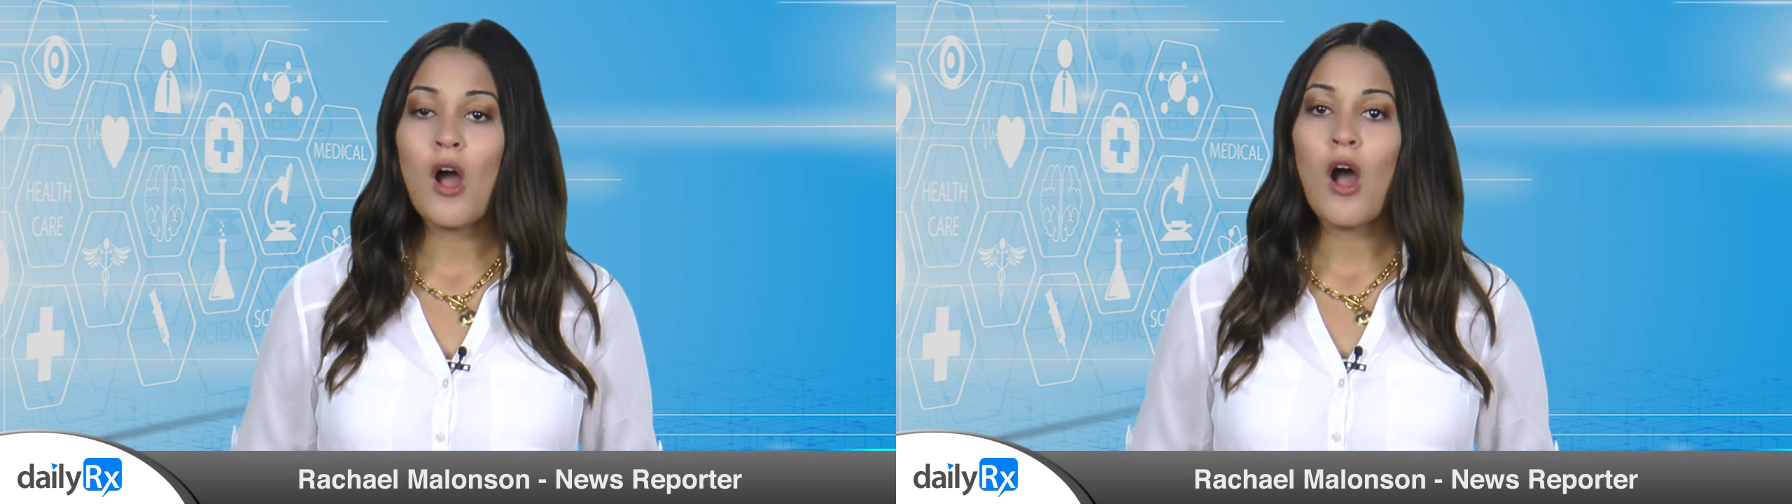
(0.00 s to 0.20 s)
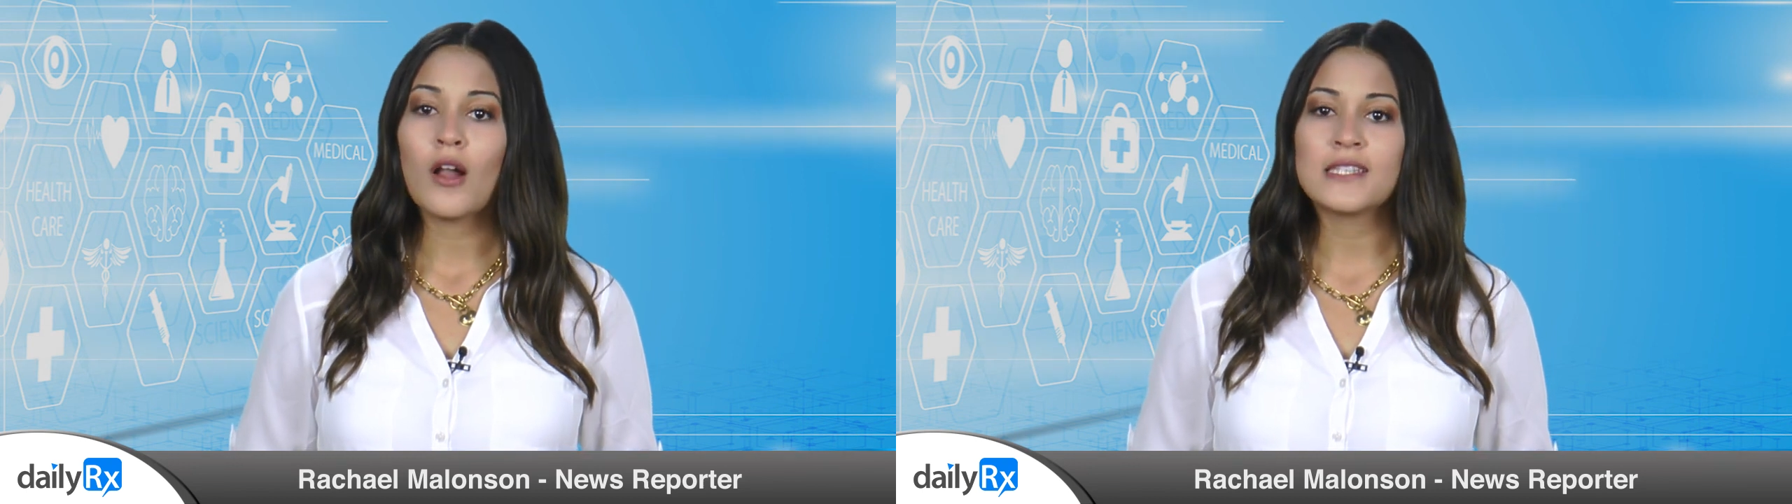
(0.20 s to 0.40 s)

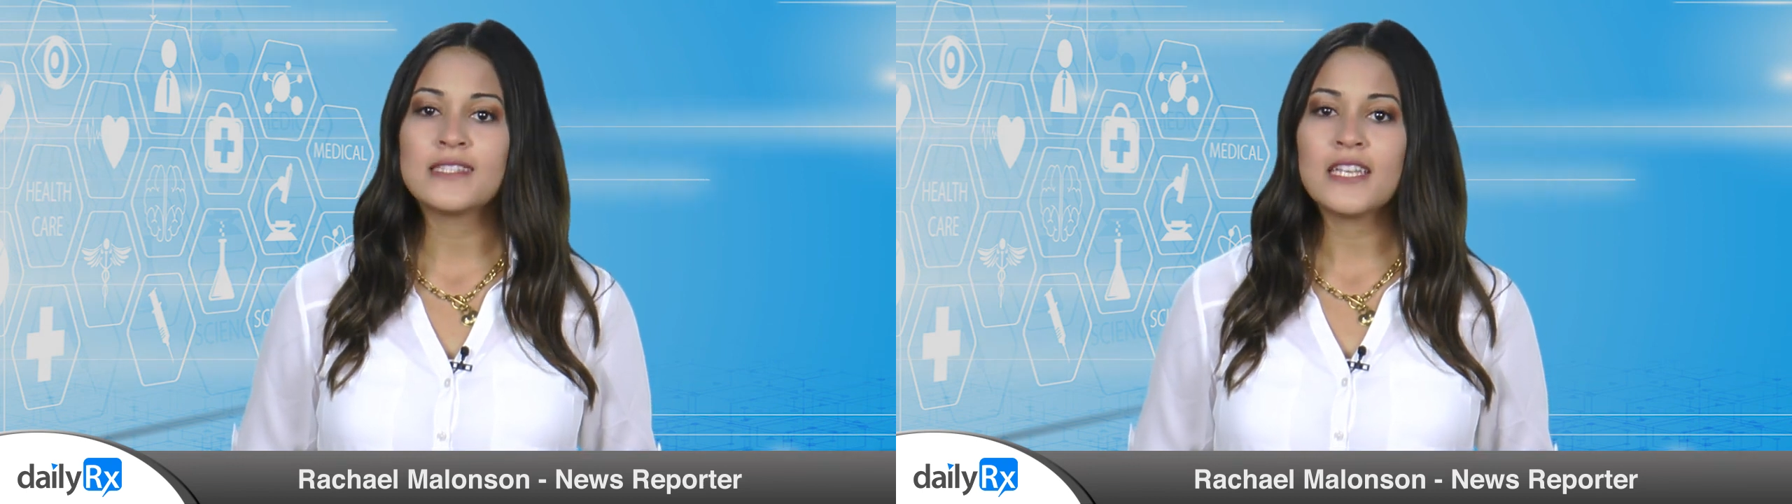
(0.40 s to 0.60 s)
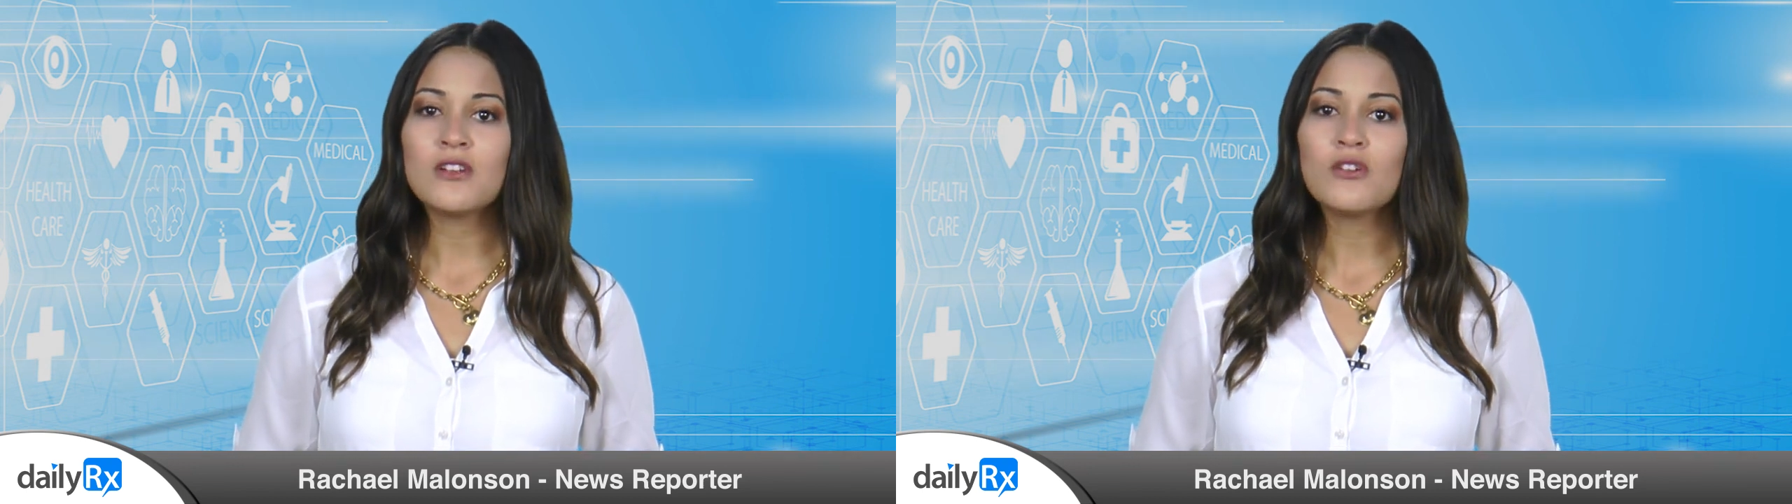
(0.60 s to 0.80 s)
on a
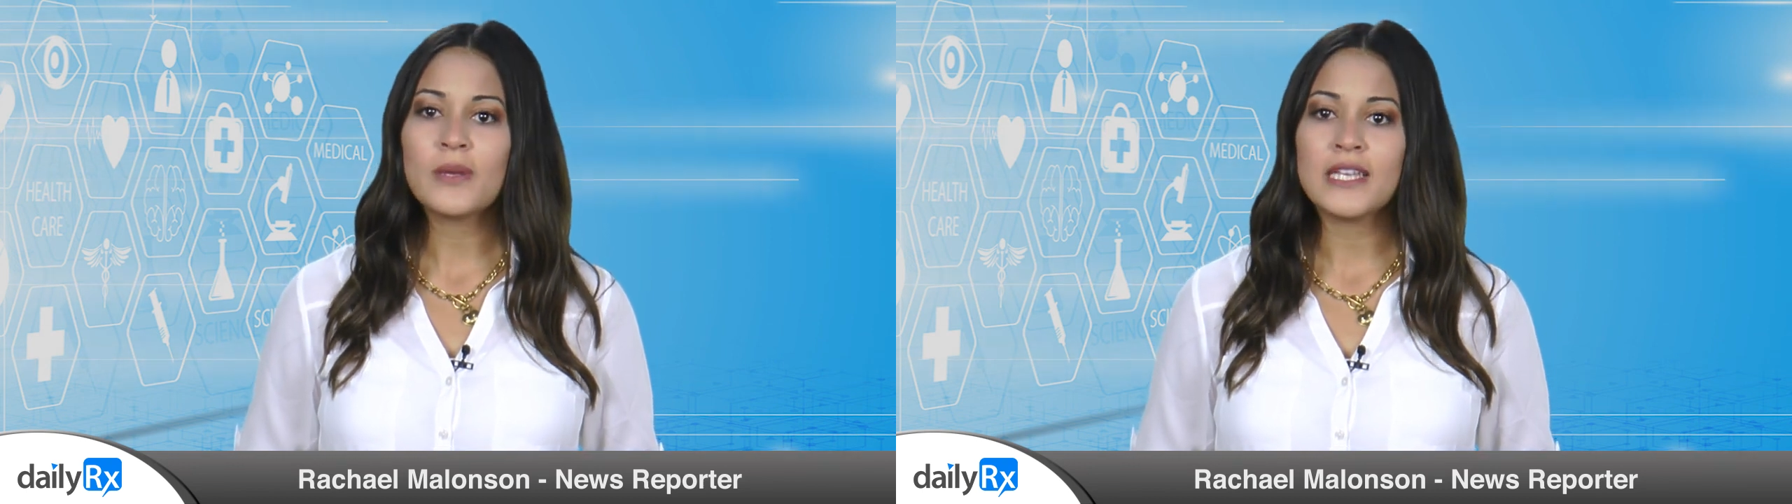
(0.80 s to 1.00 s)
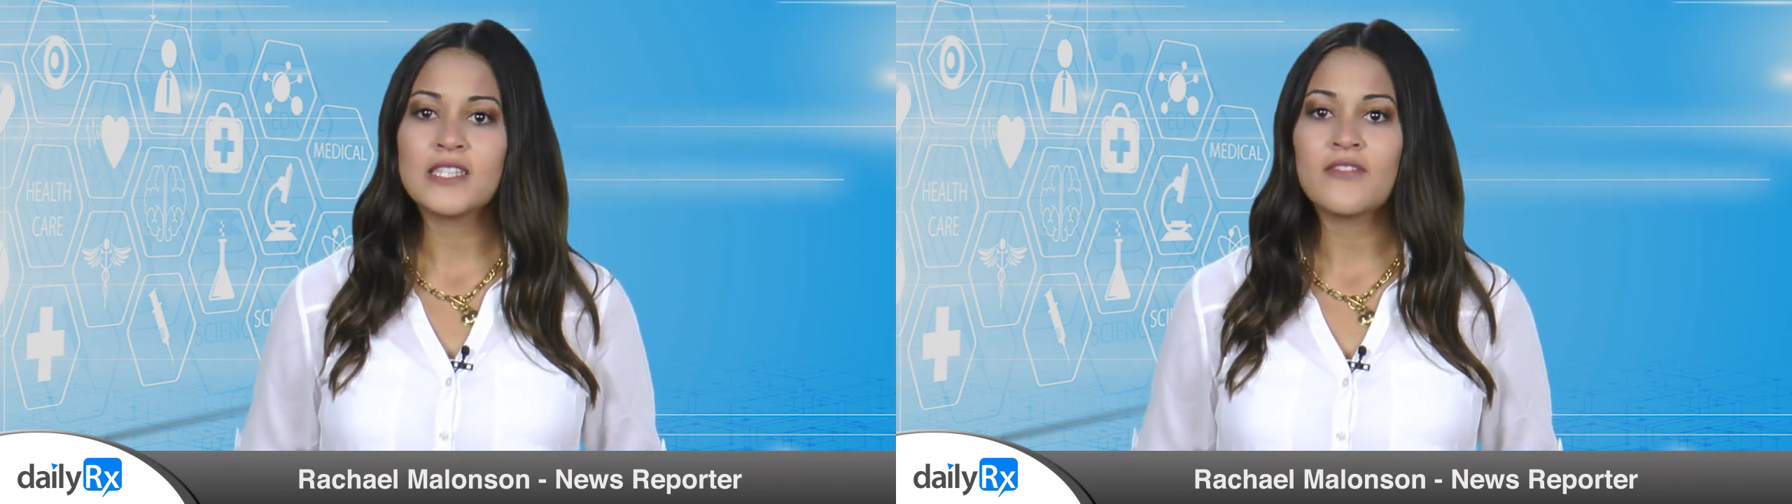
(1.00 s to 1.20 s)
single
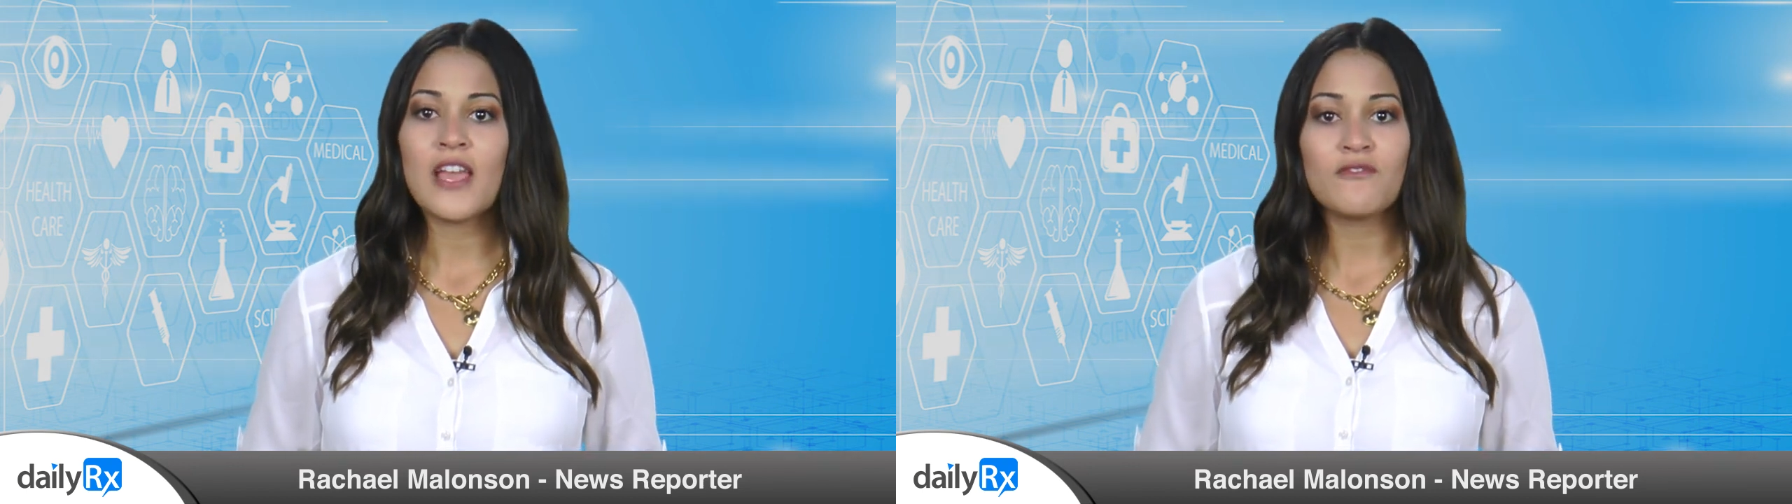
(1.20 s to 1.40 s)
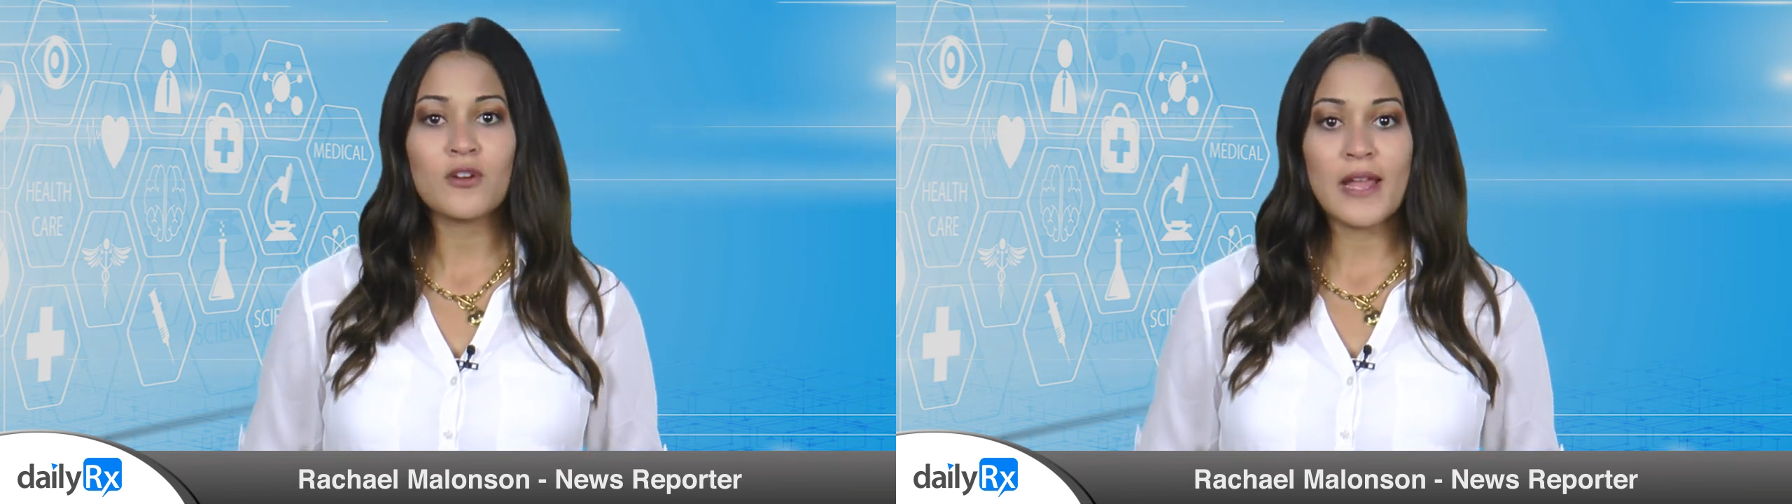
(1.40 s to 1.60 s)
piece of
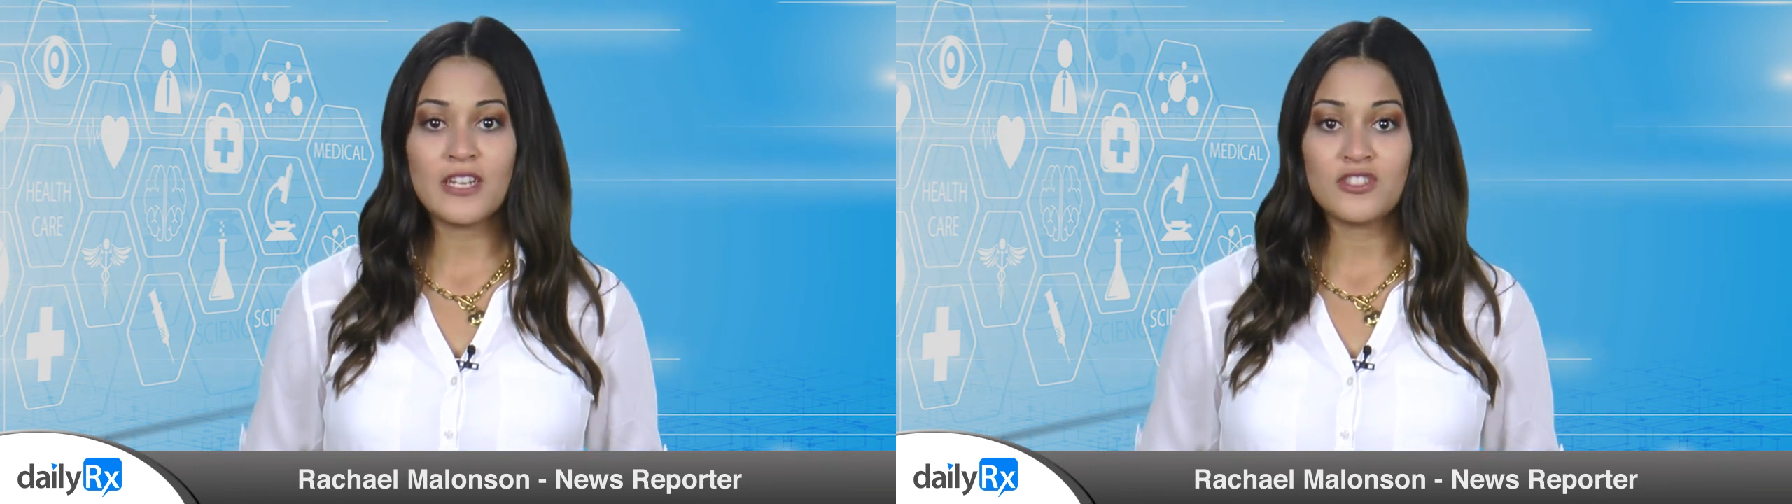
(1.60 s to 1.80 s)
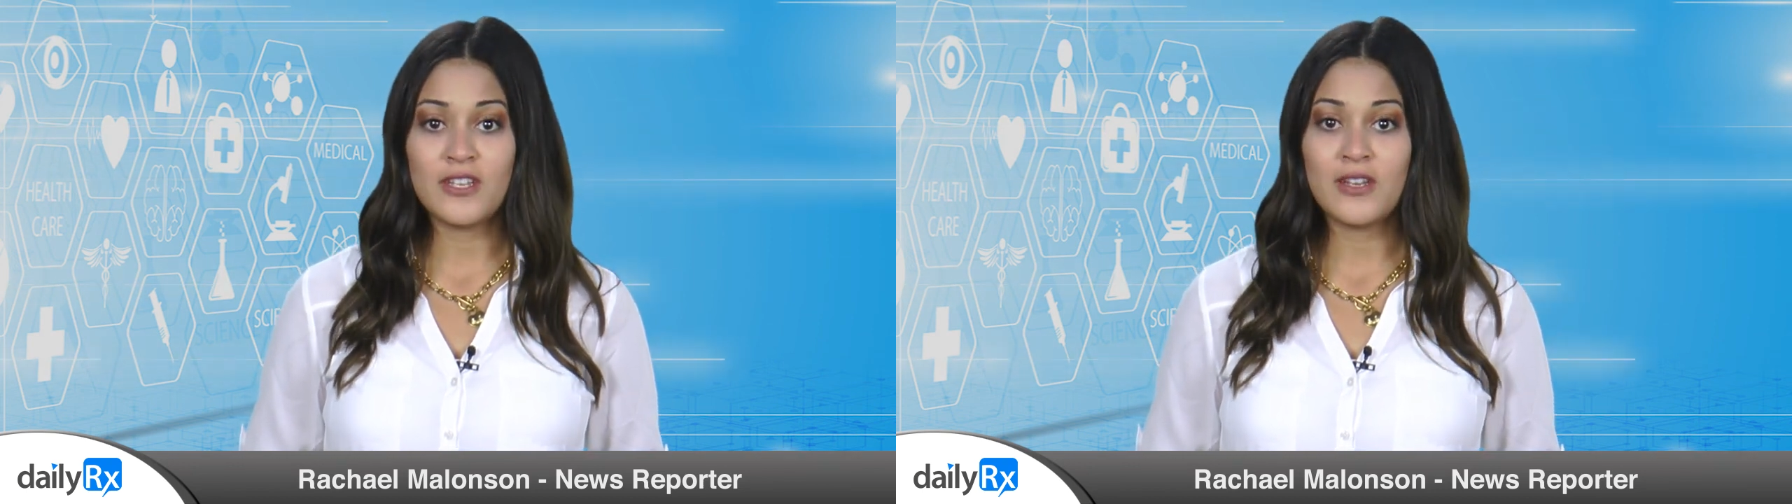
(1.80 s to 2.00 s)

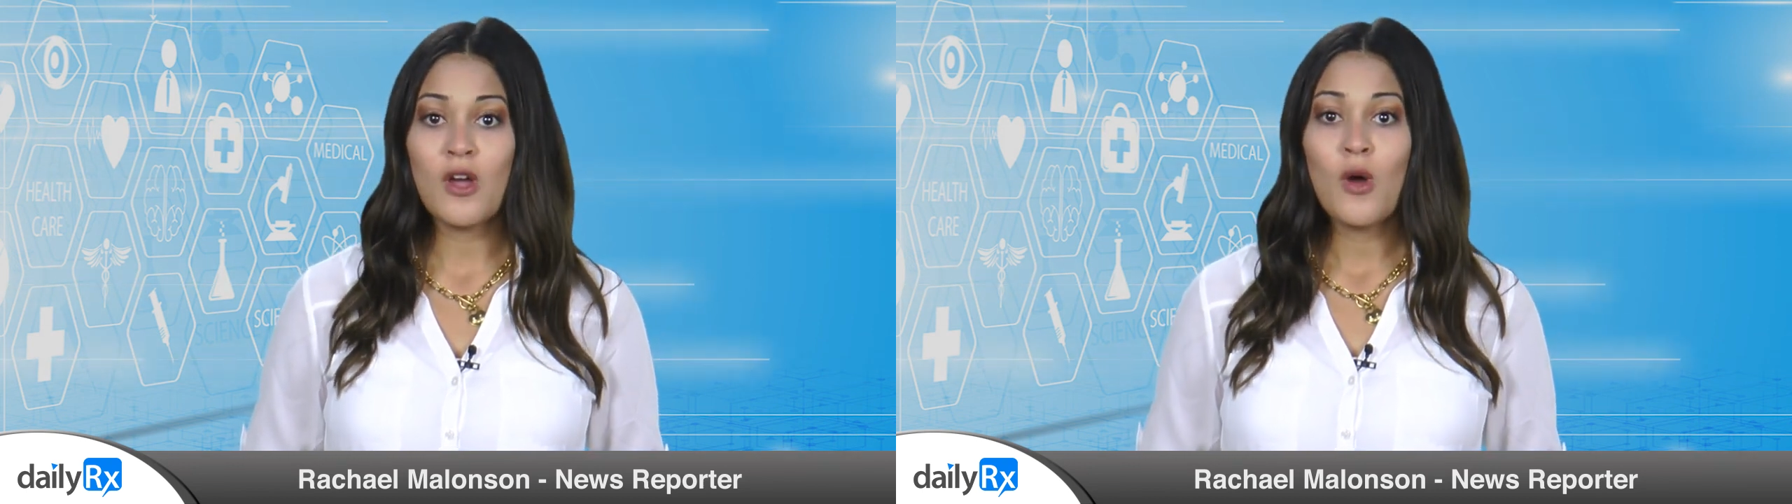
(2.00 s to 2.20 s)
information